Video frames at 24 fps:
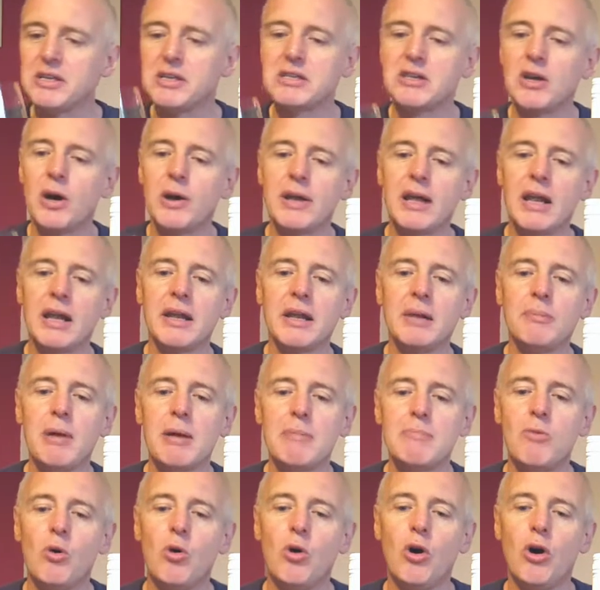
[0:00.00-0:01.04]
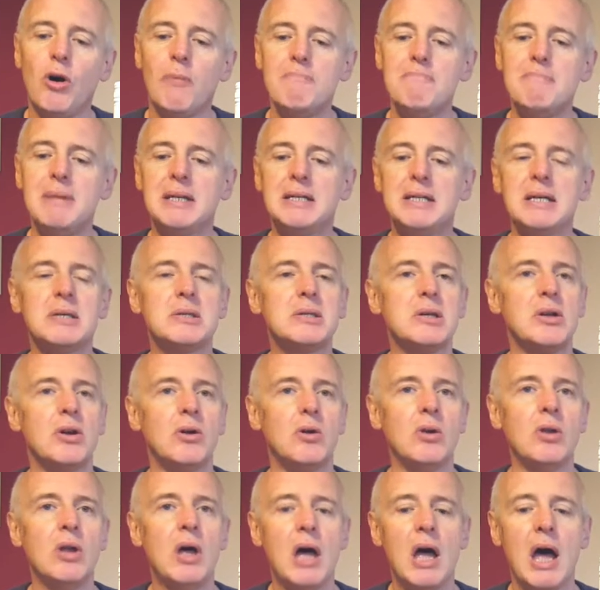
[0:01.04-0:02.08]
this is going a little bit more
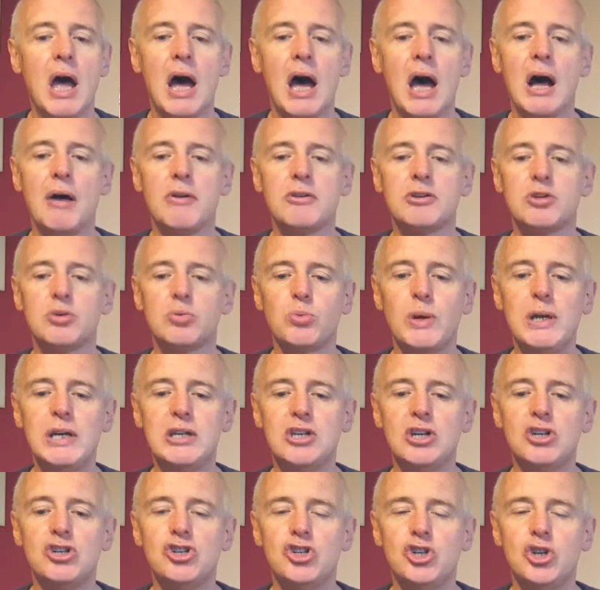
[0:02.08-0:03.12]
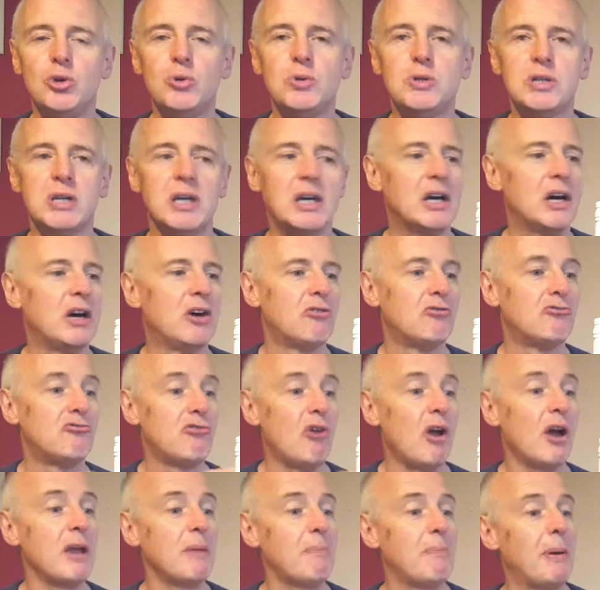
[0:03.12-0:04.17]
medicinal, uh, sweeter, juicier,
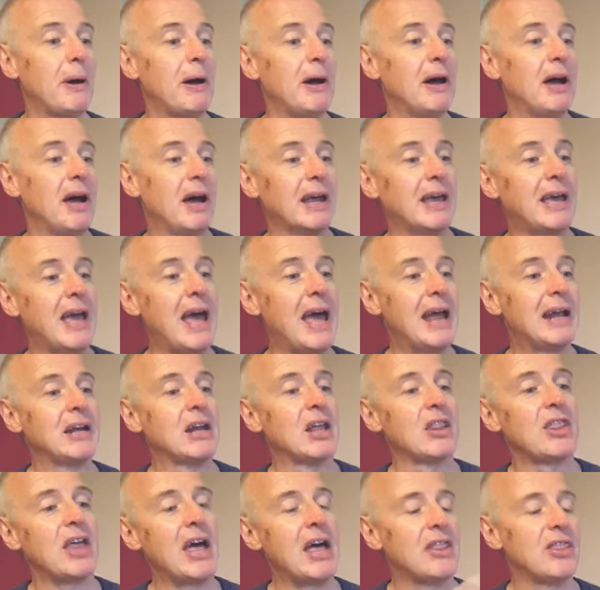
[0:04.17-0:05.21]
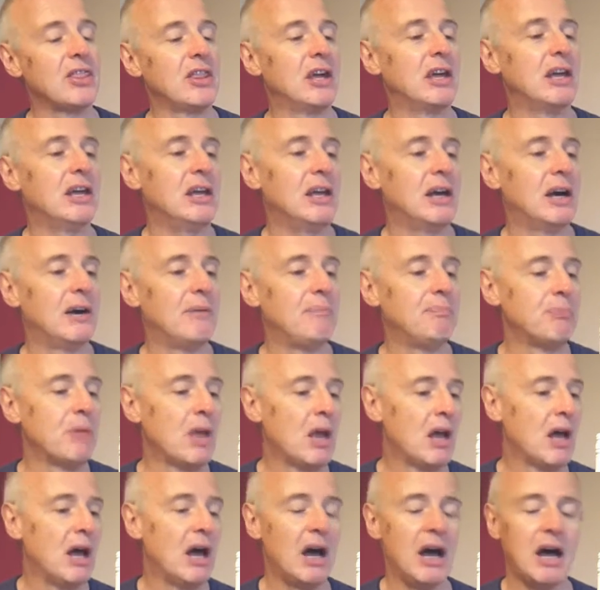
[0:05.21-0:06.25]
riper again than the um,
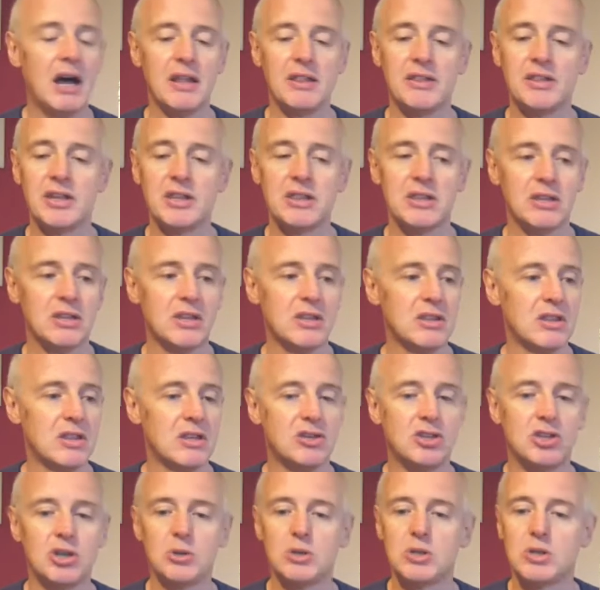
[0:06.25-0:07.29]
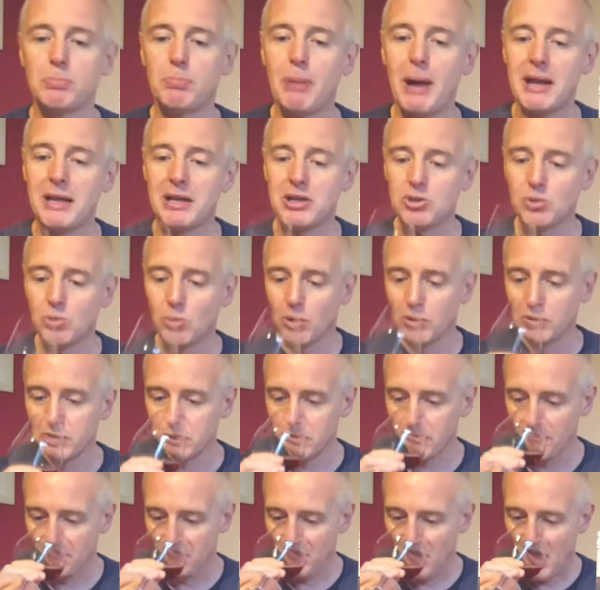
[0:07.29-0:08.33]
uh, than, than the two Spanish
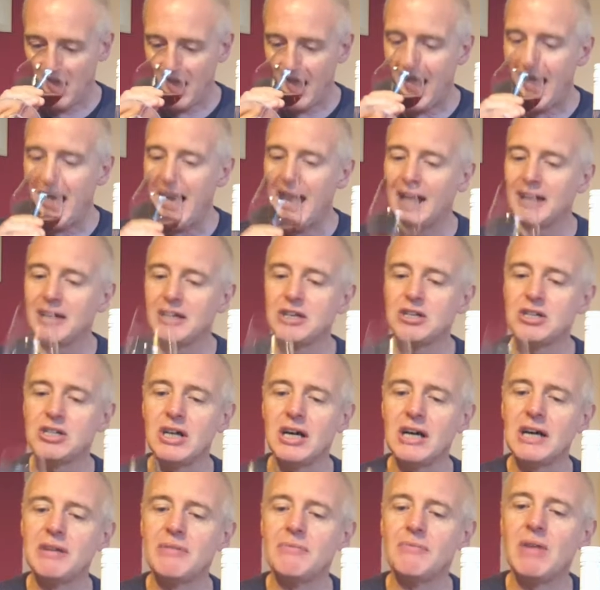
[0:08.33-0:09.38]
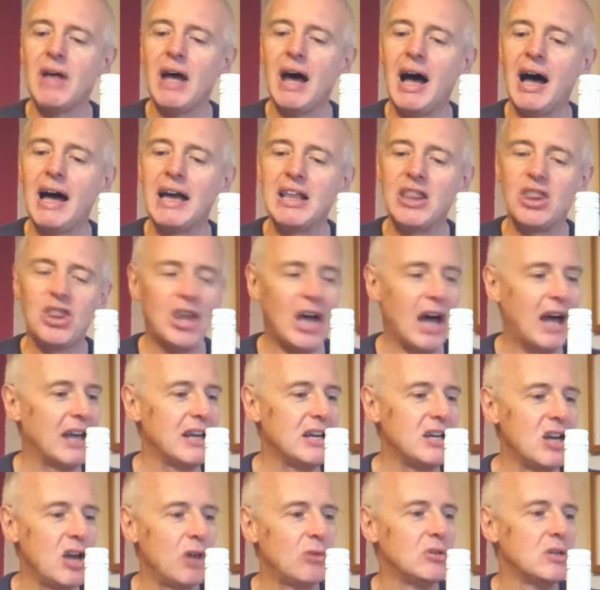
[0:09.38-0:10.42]
ones. And uh, I I
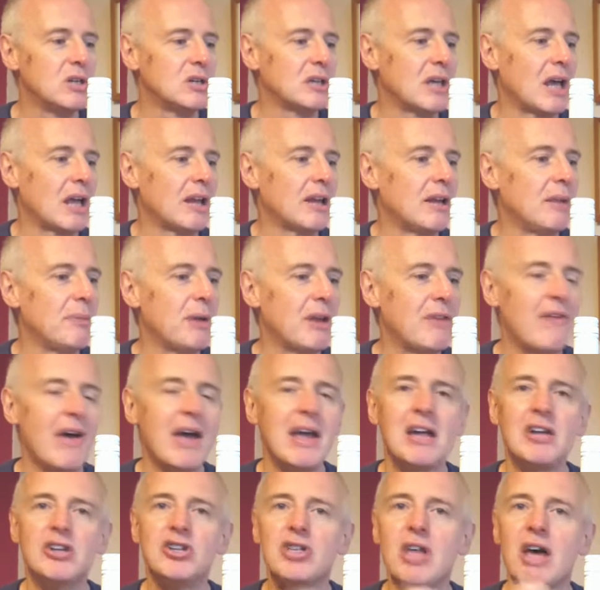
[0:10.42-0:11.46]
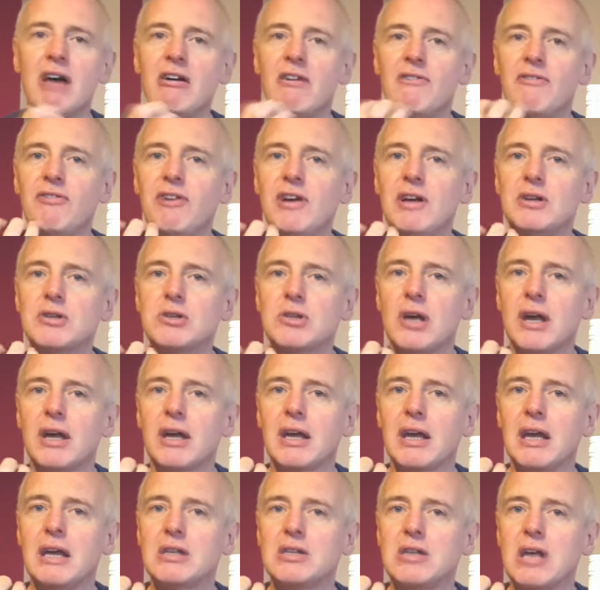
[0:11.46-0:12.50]
noticed that little bit of age there. It feels
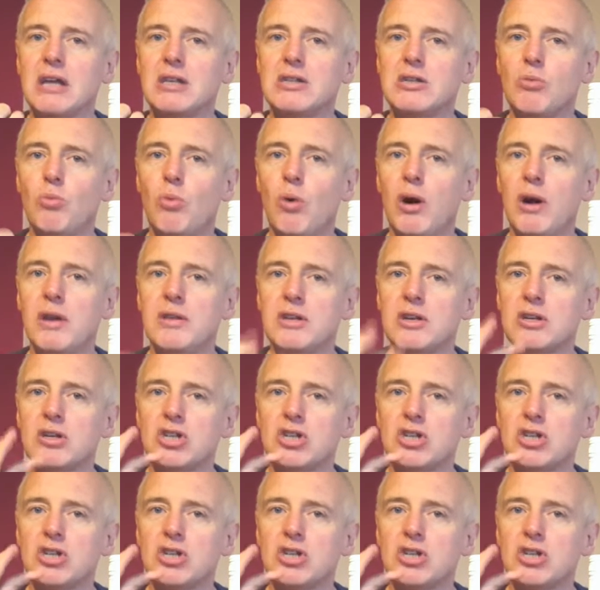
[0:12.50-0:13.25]
like it's it's a wine